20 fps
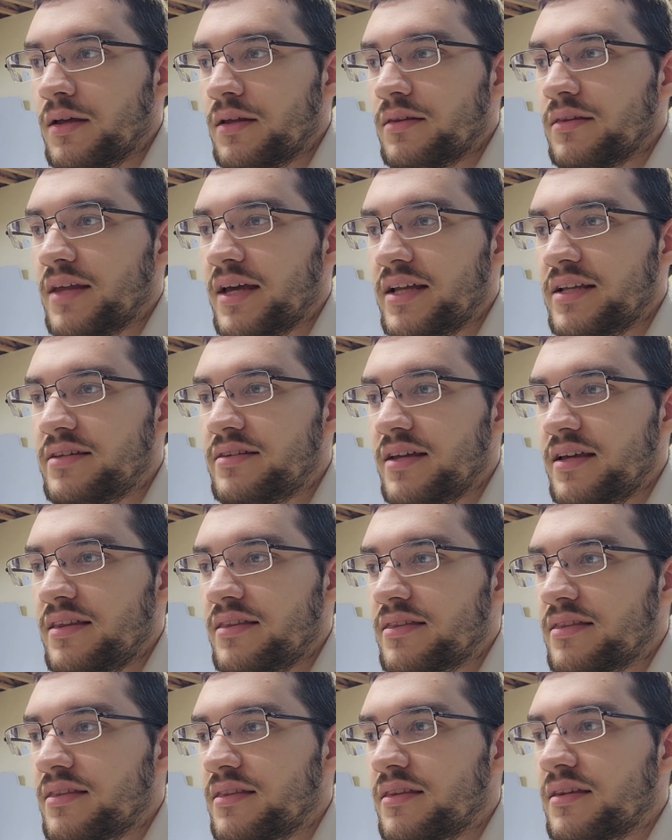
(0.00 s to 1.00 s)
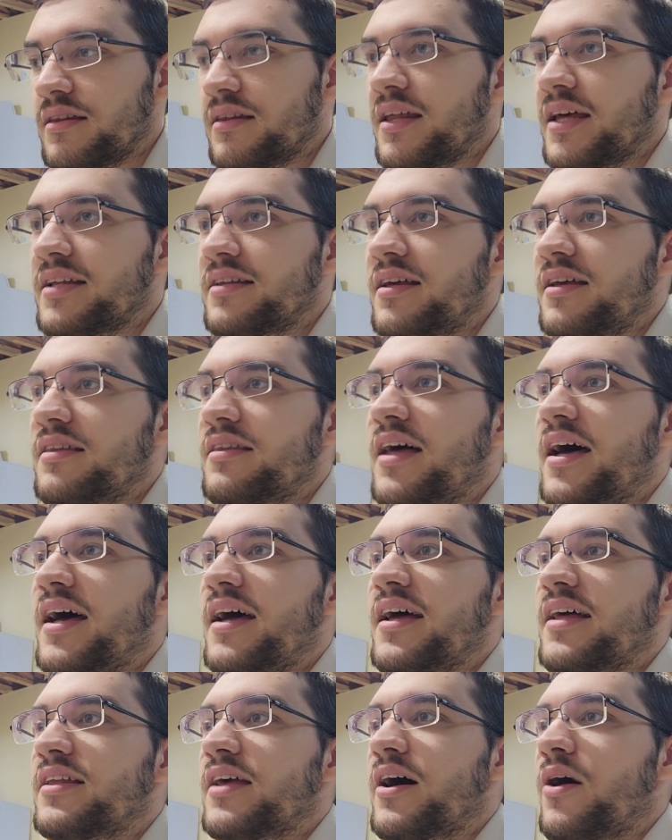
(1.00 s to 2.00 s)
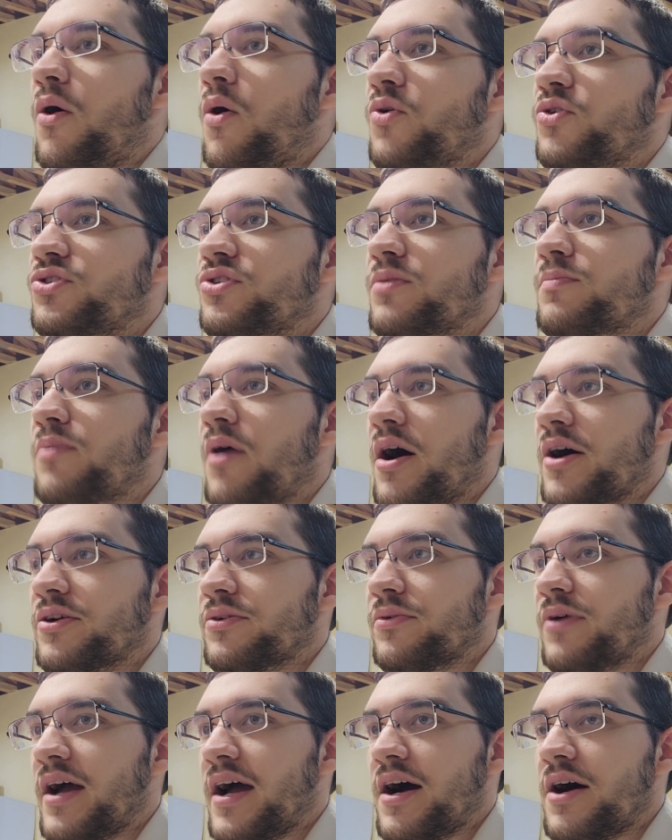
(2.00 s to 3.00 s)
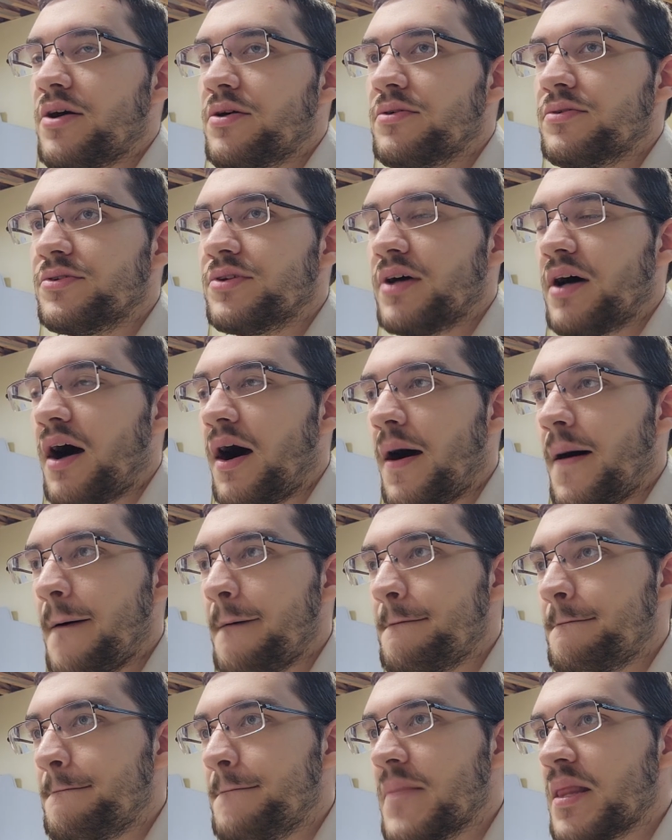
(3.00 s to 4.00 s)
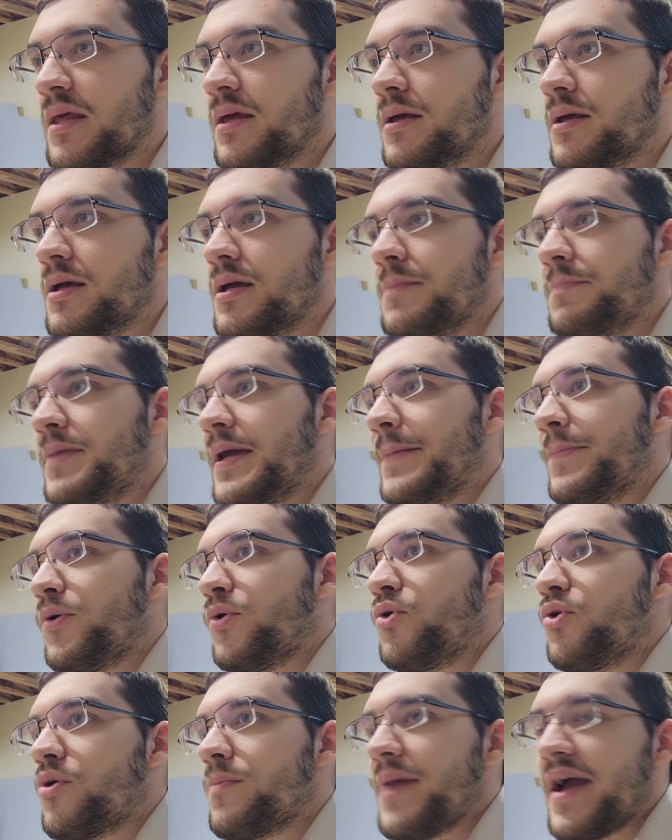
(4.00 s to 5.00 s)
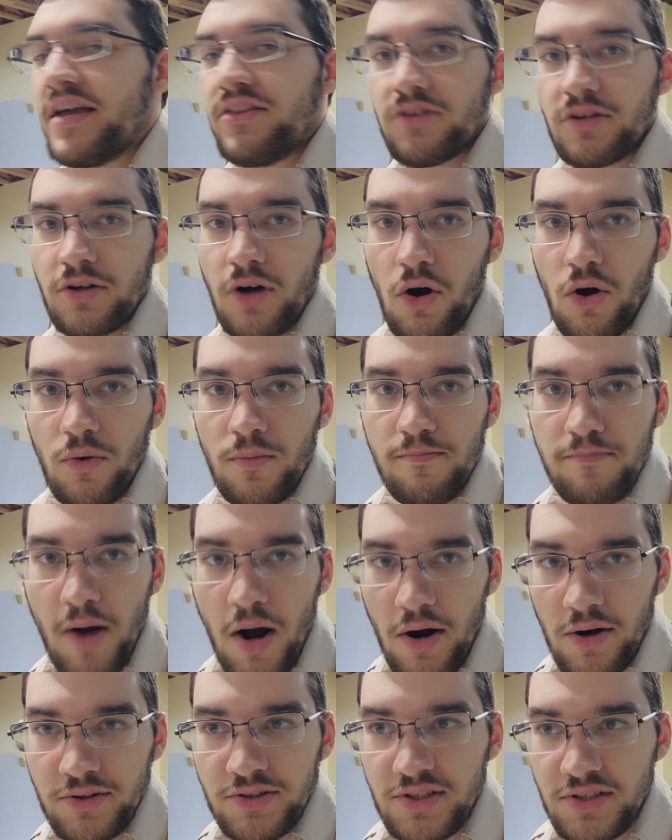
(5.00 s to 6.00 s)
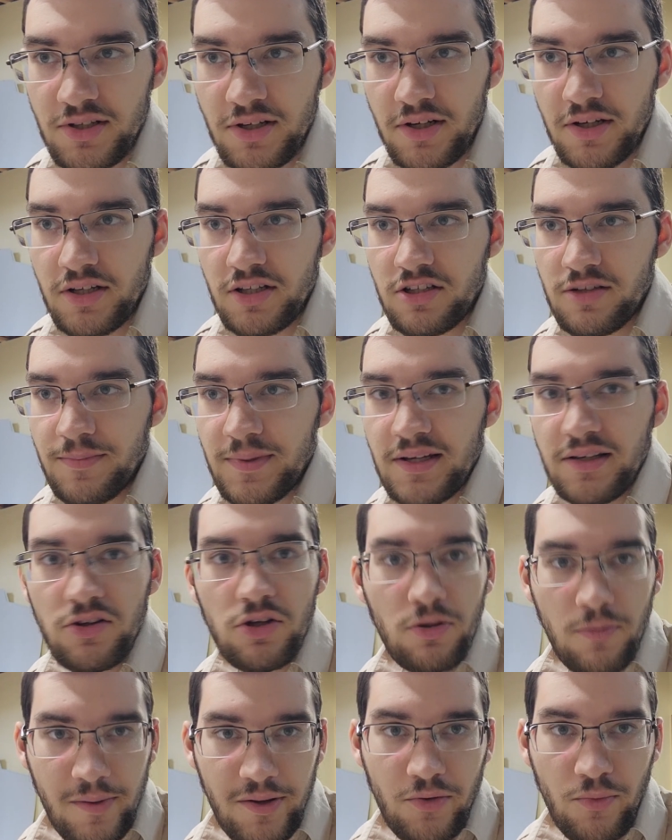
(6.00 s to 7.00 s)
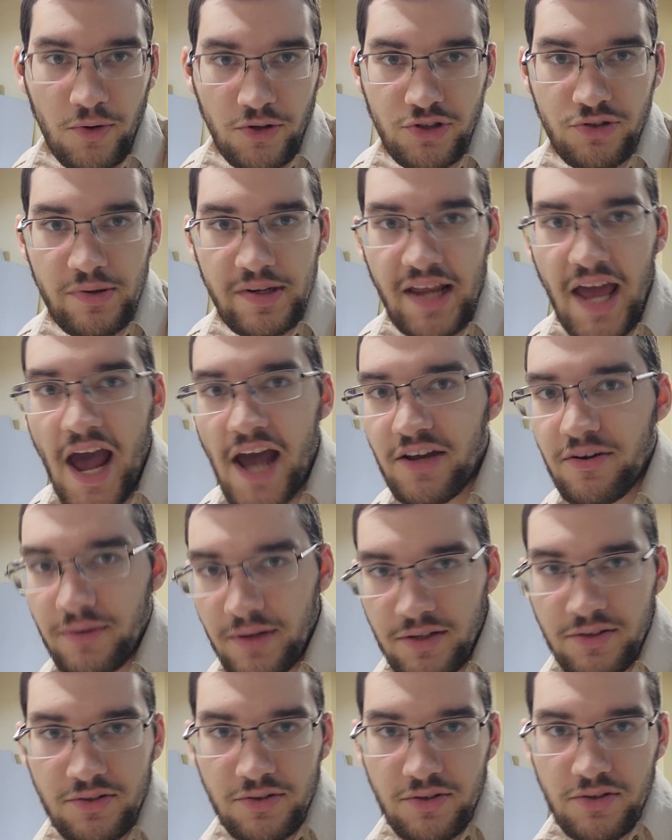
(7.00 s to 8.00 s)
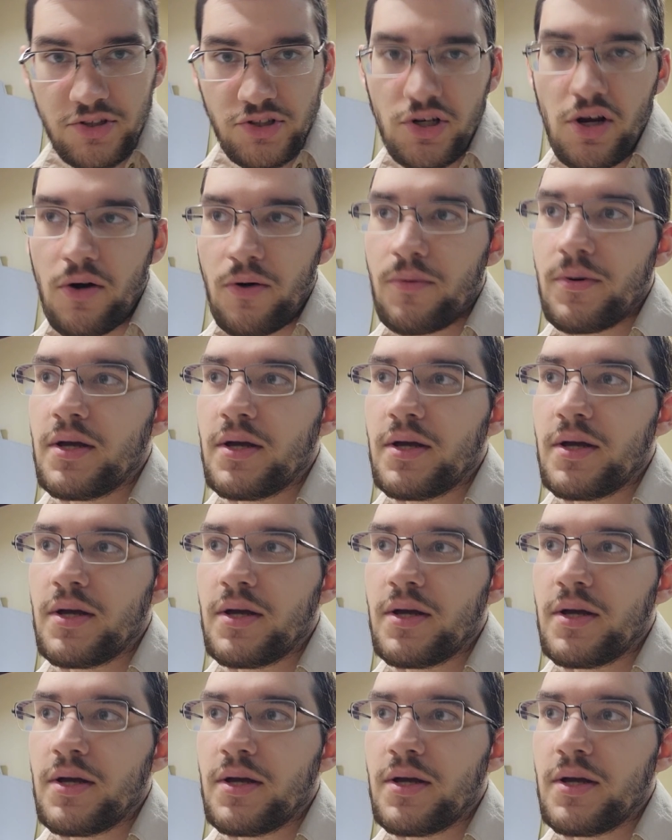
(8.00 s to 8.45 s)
They did that, and that also brought around people who made their own parts to be a little bit more screen accurate to the show.